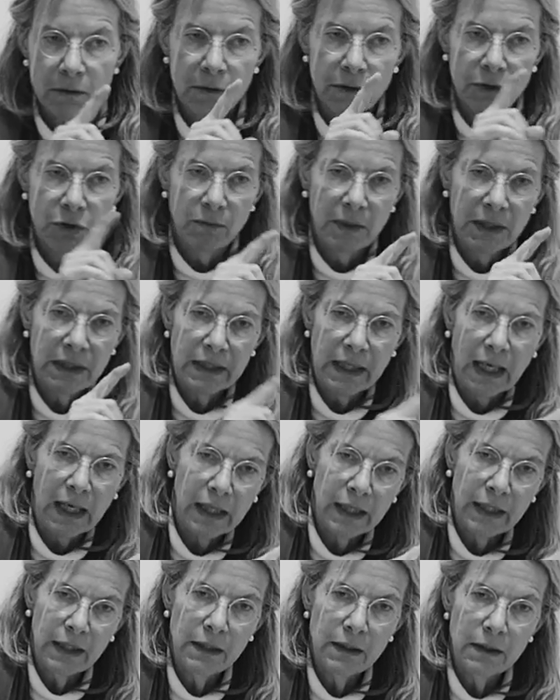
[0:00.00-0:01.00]

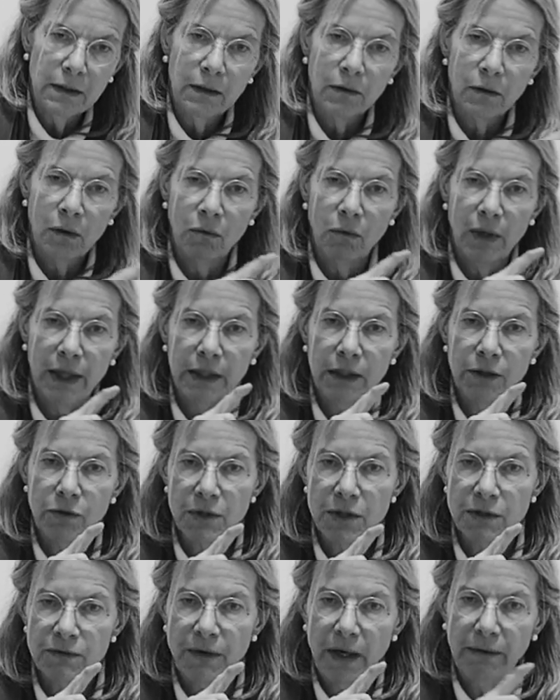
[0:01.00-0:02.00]
humankind when it
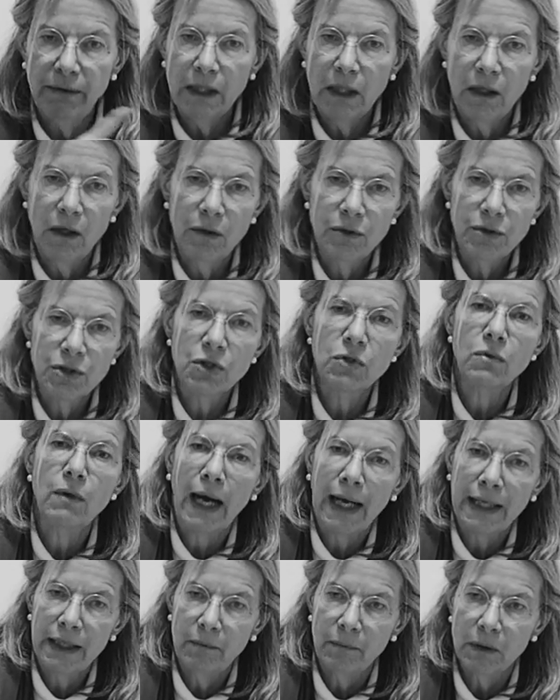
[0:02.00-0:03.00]
was very close to
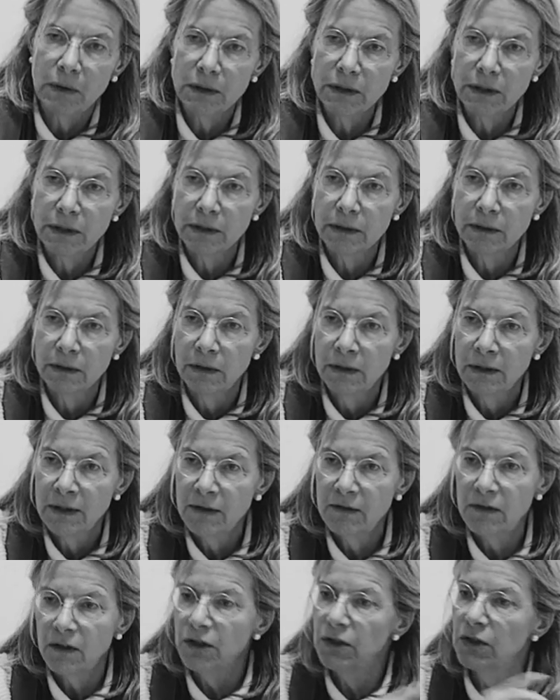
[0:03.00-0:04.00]
animals.
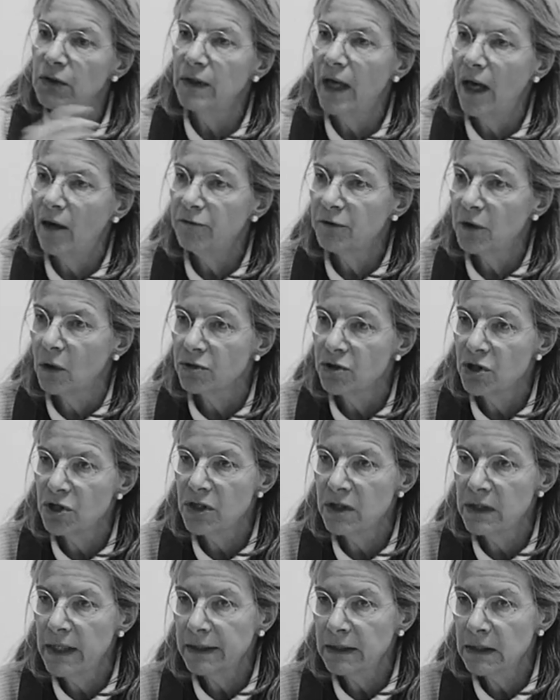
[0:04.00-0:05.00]
They didn't have
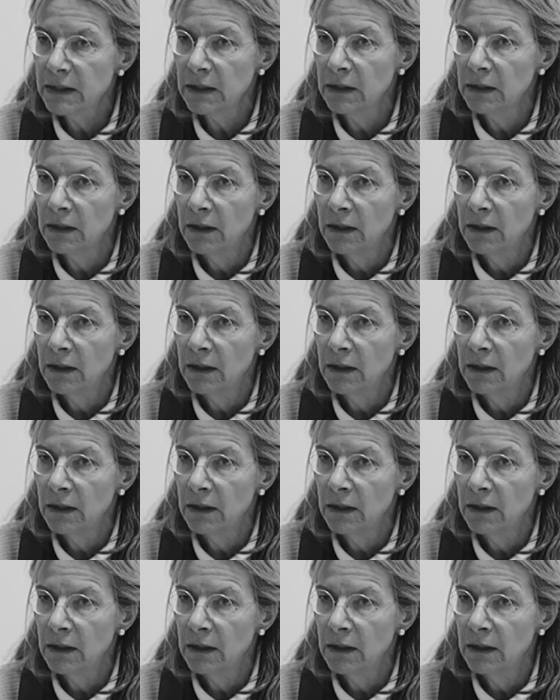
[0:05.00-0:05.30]
consciousness,